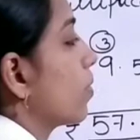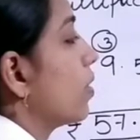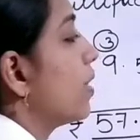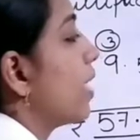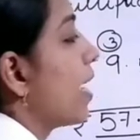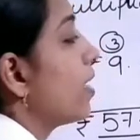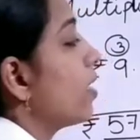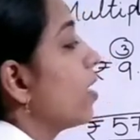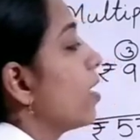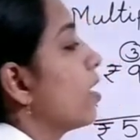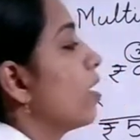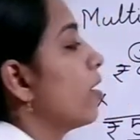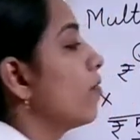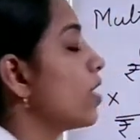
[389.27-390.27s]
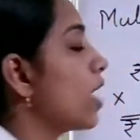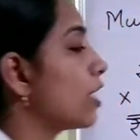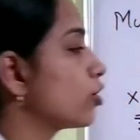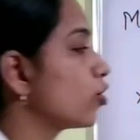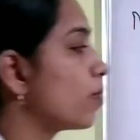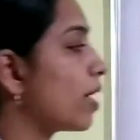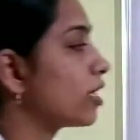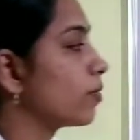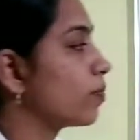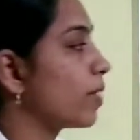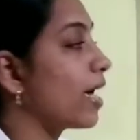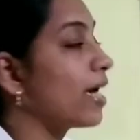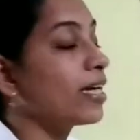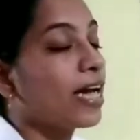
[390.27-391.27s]
Then you have to
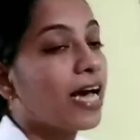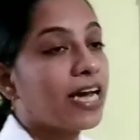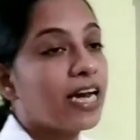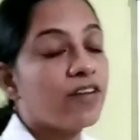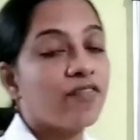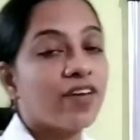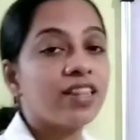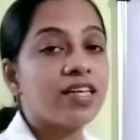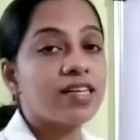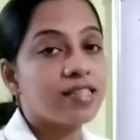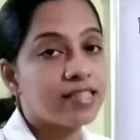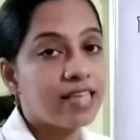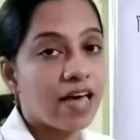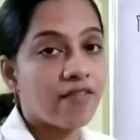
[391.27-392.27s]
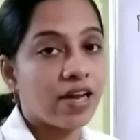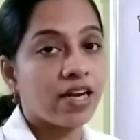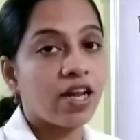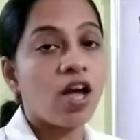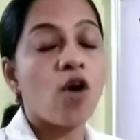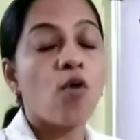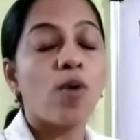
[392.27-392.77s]
multiply 9 with 7.